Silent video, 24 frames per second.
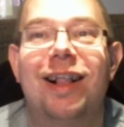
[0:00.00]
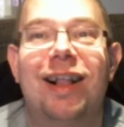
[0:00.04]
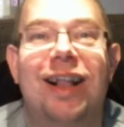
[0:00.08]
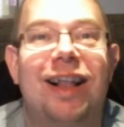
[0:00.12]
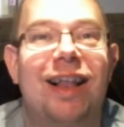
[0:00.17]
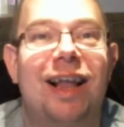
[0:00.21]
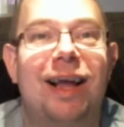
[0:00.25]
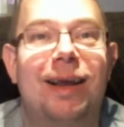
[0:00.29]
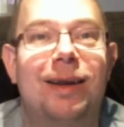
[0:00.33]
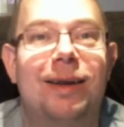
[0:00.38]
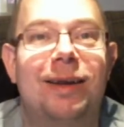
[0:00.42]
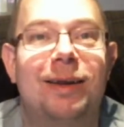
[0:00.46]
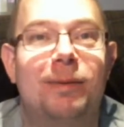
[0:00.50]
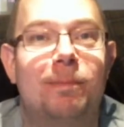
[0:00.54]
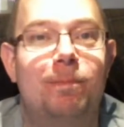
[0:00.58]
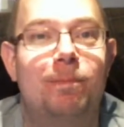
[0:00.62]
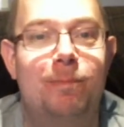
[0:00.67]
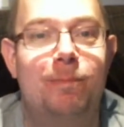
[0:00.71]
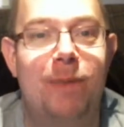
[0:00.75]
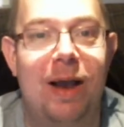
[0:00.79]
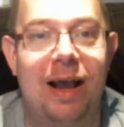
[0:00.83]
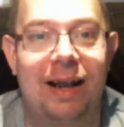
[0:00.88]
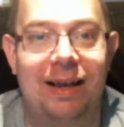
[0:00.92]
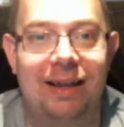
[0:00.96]
Like,
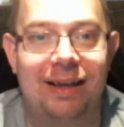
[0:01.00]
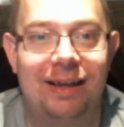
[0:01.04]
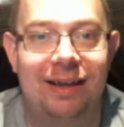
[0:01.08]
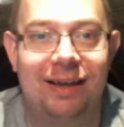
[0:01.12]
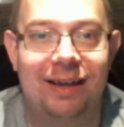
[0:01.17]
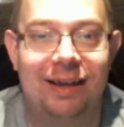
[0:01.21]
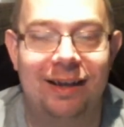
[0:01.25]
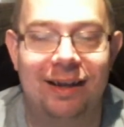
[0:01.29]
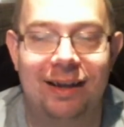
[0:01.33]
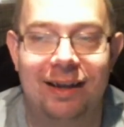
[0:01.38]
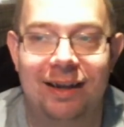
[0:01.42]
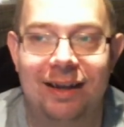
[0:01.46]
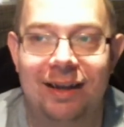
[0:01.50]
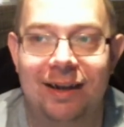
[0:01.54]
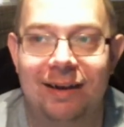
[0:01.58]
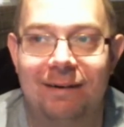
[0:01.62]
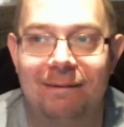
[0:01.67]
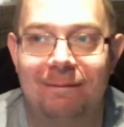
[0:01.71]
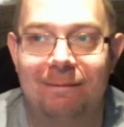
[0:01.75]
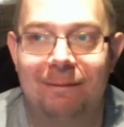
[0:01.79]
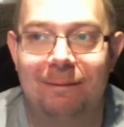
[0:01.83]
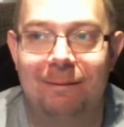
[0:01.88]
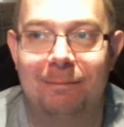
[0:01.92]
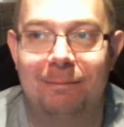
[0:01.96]
panic
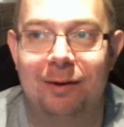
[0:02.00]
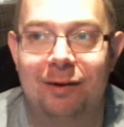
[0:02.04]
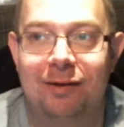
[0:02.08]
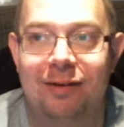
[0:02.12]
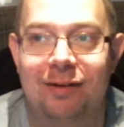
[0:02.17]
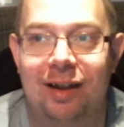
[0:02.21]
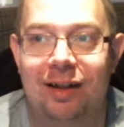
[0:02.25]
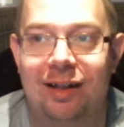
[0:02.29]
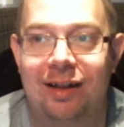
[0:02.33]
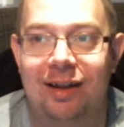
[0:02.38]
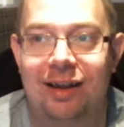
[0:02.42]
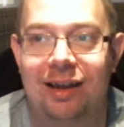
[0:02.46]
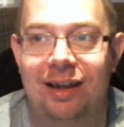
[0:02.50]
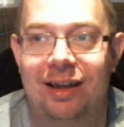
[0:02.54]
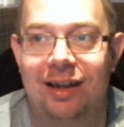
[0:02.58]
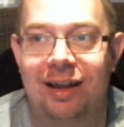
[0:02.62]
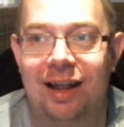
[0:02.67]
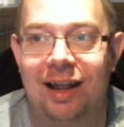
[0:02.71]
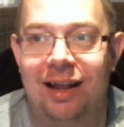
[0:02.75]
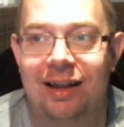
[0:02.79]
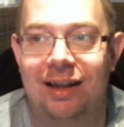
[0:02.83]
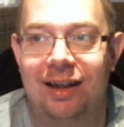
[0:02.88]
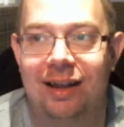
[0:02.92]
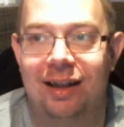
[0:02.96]
was settling in,
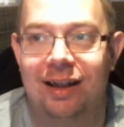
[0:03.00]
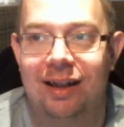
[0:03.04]
and